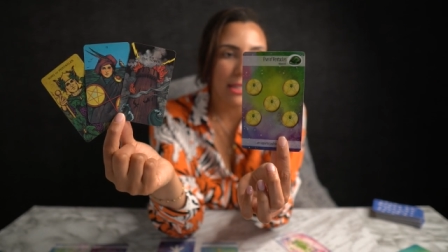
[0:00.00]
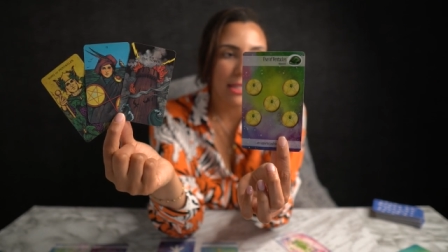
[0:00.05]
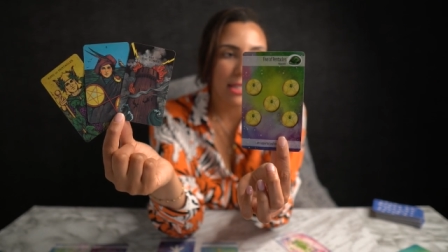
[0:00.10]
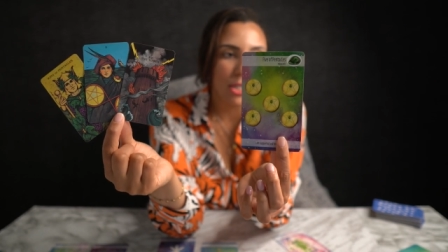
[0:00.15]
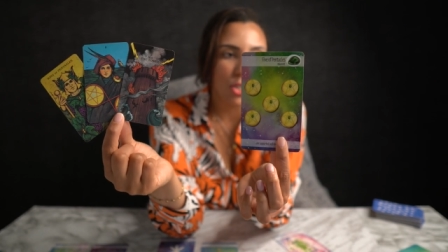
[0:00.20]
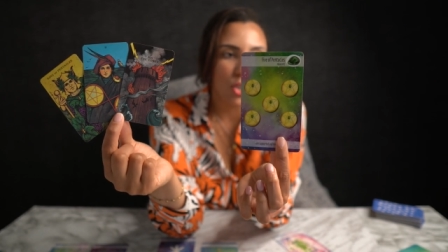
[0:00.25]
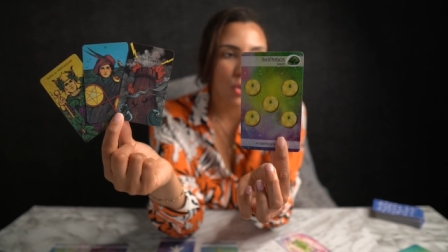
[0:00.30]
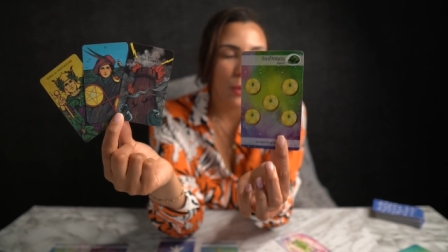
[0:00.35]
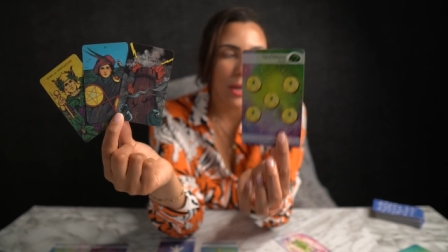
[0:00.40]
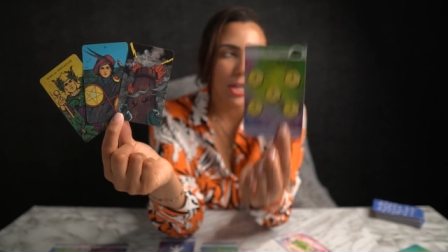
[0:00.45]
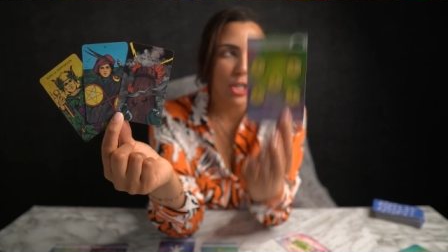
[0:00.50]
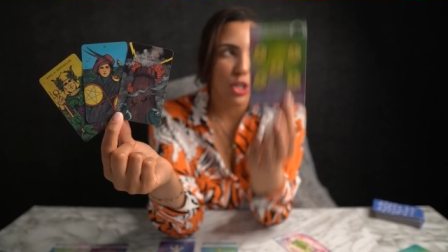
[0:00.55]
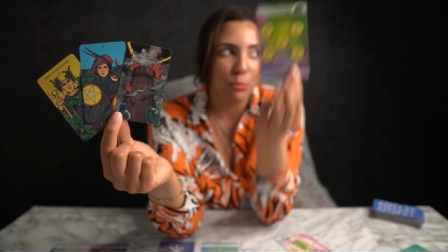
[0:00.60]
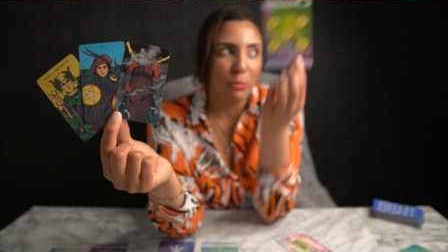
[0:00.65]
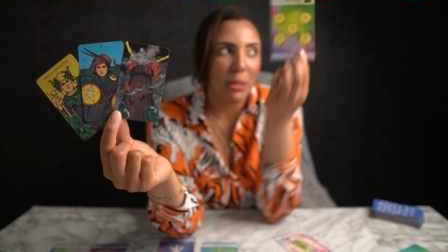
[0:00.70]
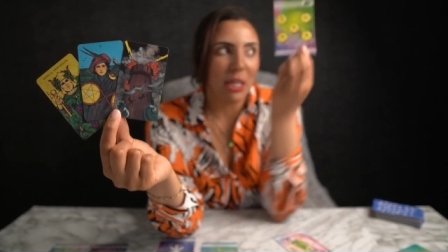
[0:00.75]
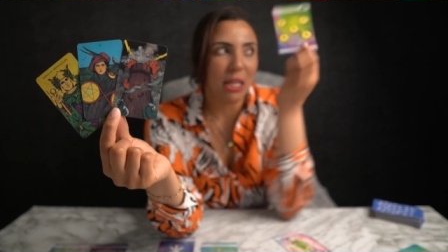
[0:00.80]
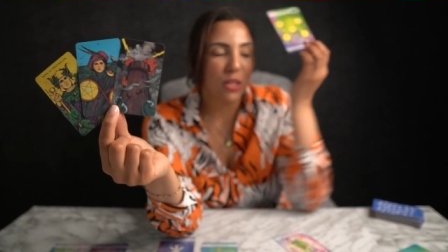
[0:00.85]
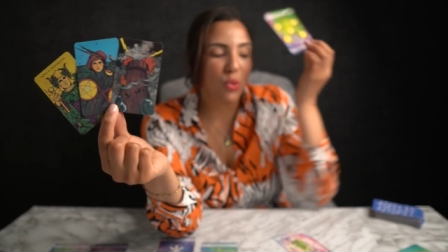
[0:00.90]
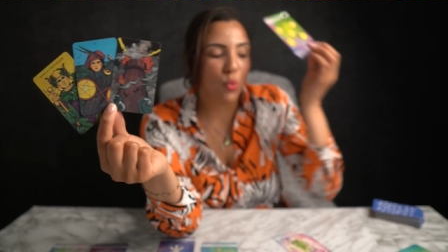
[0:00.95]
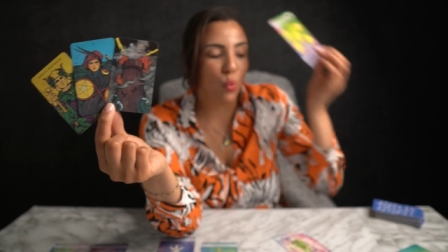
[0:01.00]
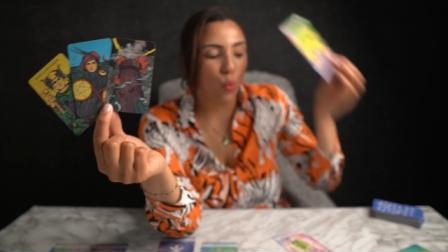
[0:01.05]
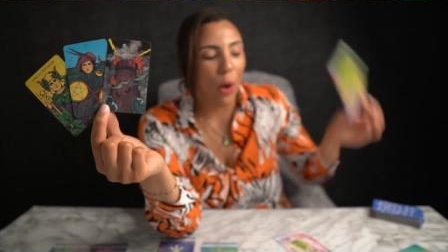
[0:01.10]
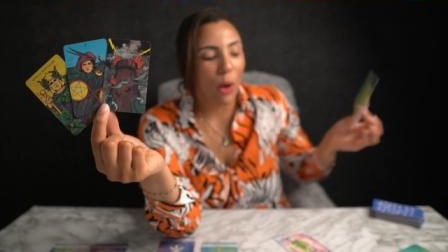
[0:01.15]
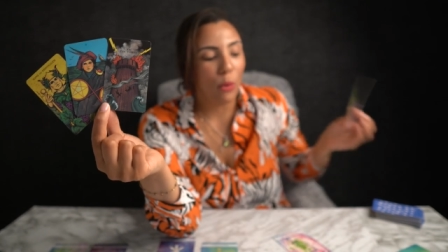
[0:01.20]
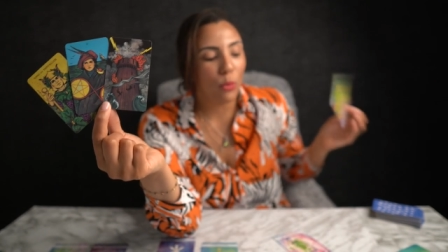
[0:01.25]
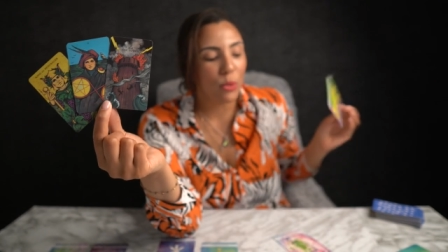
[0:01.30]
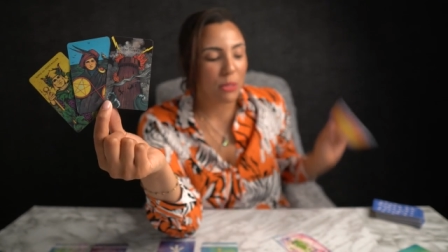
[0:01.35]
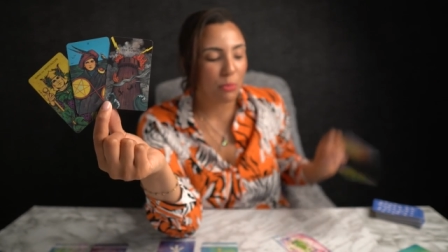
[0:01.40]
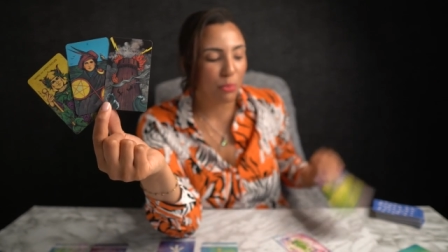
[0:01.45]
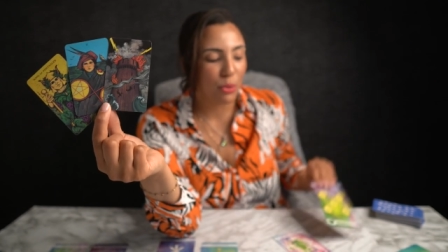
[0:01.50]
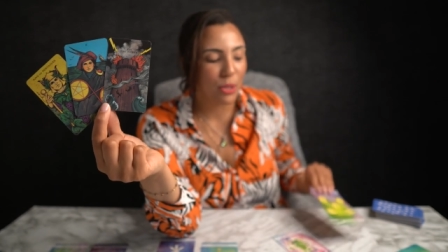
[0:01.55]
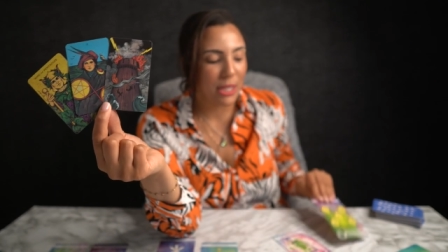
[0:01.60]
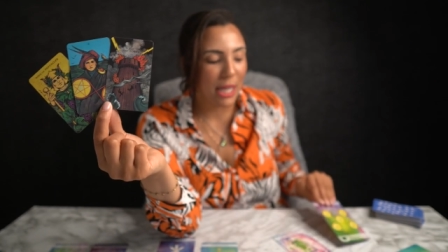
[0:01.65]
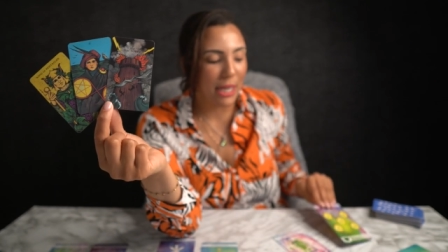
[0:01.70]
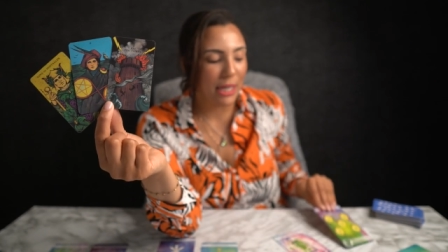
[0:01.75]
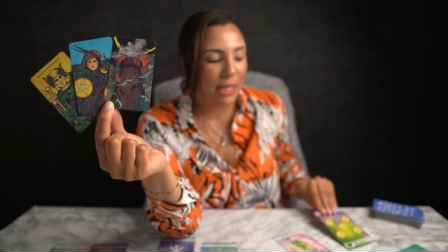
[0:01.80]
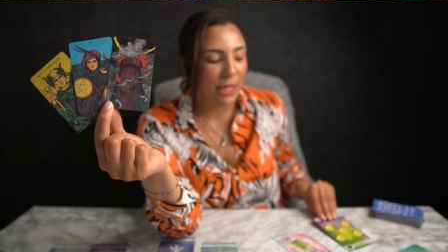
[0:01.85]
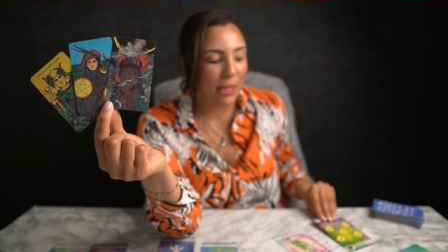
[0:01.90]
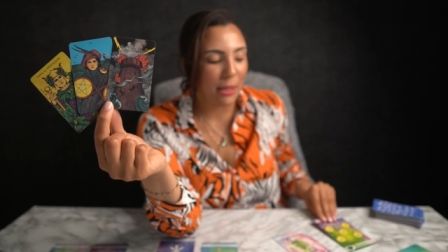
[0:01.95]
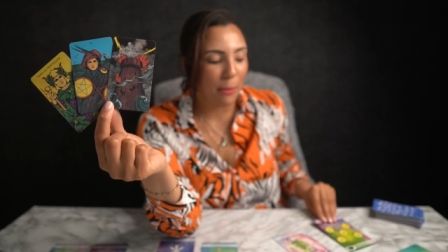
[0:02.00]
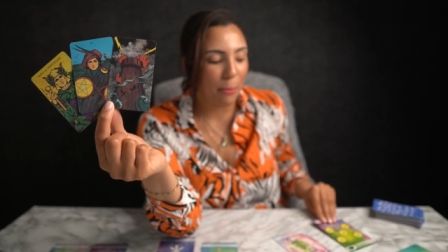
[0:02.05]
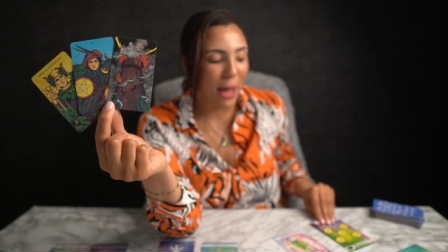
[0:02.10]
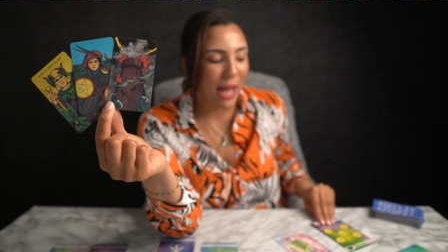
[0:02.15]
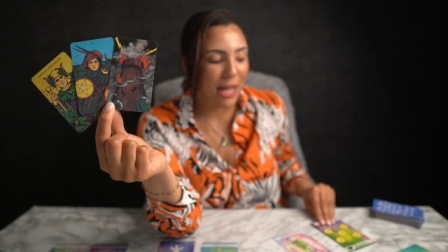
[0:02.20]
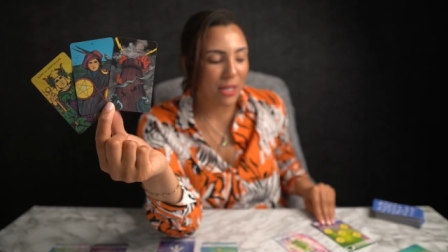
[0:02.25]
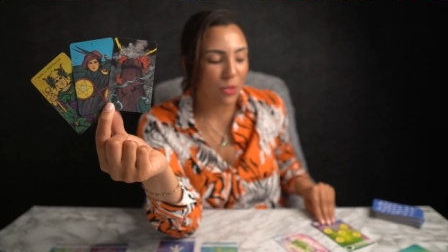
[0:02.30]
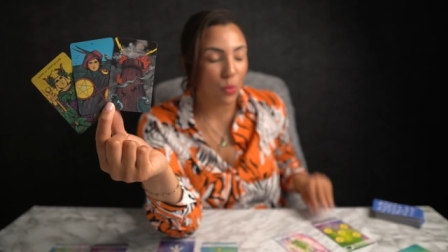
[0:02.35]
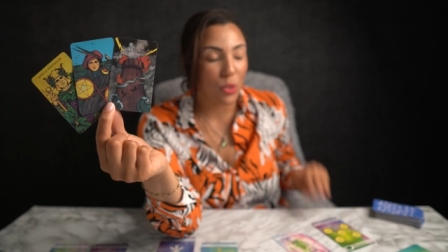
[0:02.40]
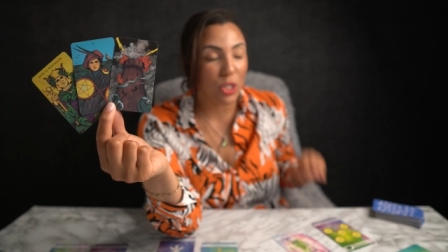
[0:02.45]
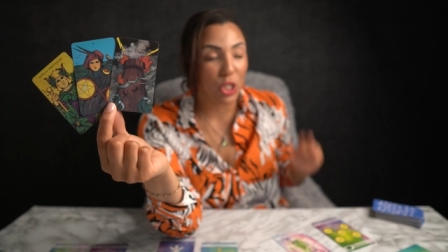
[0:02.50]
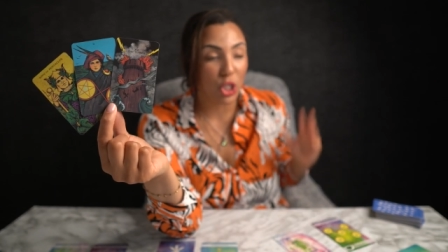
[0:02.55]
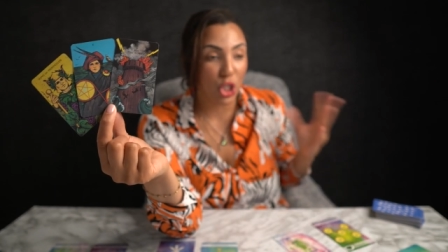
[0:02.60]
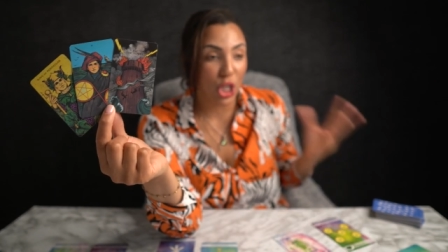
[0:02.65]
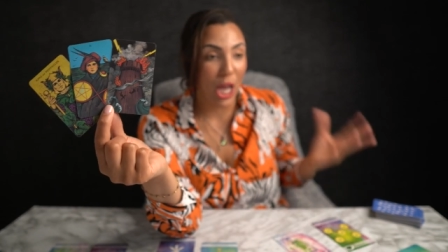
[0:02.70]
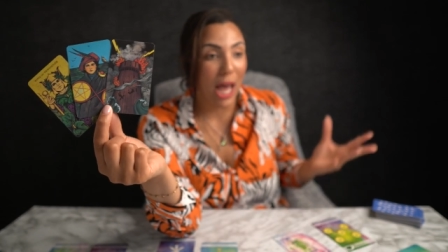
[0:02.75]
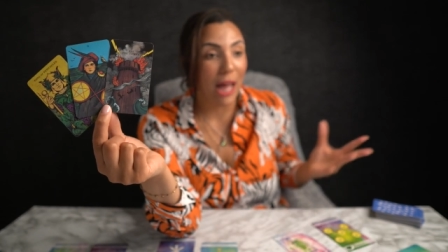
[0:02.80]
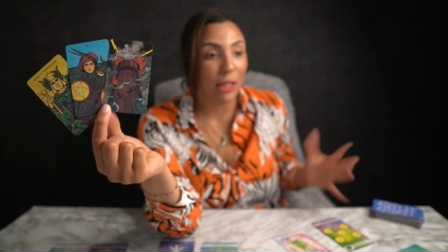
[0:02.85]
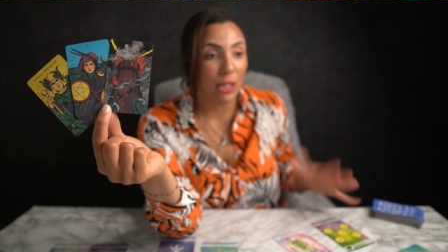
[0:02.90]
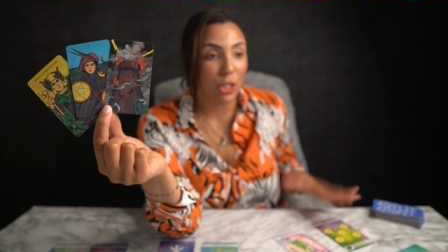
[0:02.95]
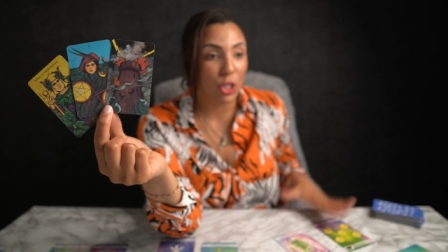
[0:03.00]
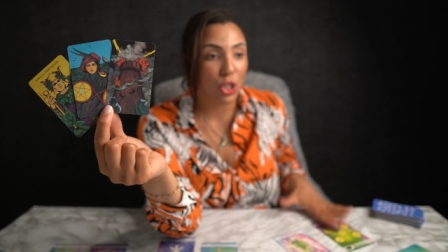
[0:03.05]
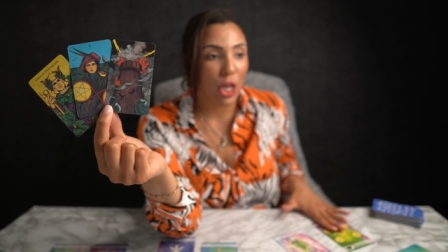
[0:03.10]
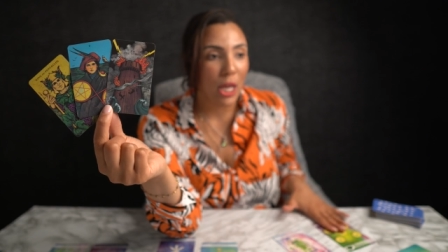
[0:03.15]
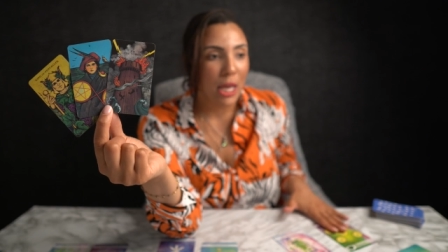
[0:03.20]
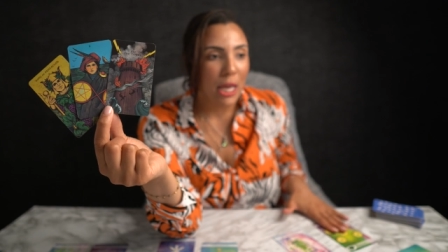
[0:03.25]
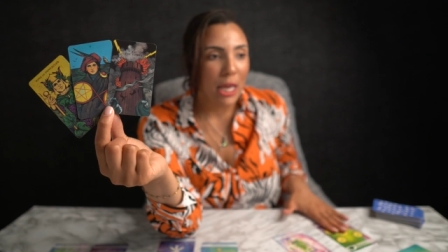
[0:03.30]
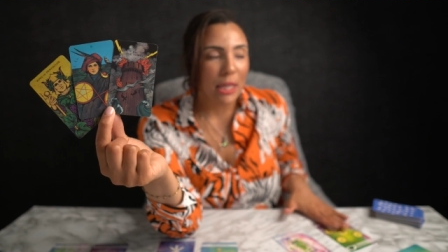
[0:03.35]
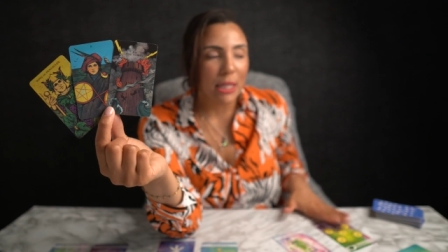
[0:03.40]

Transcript: the situation because what was presented in the past was a challenge.